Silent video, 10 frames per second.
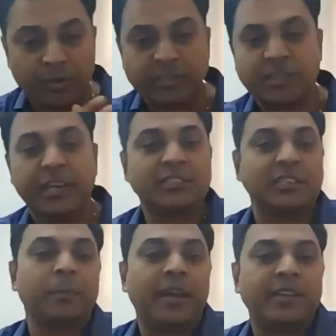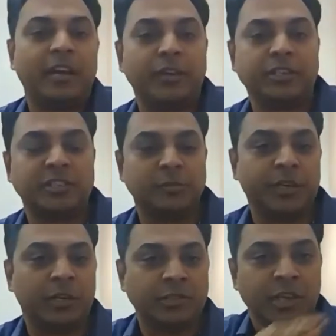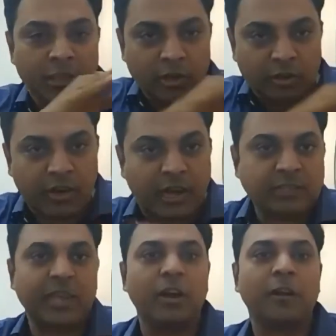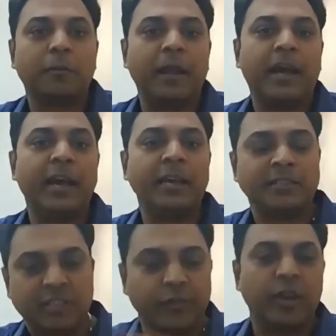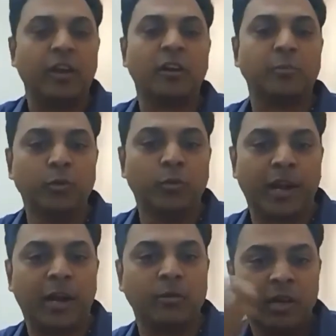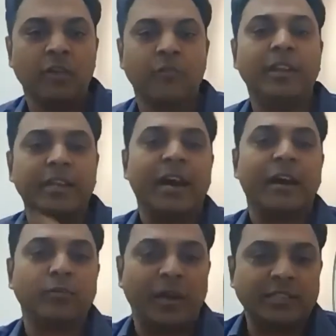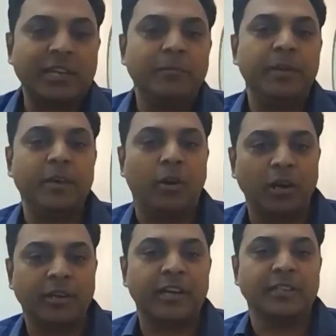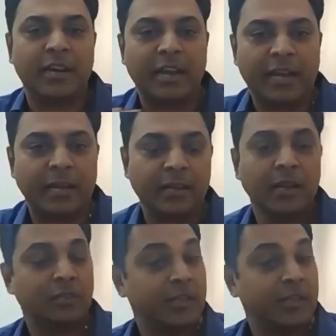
which creates supply side frictions, because your trucks cannot ply, stuff cannot move around when they have to actually be halted in the night.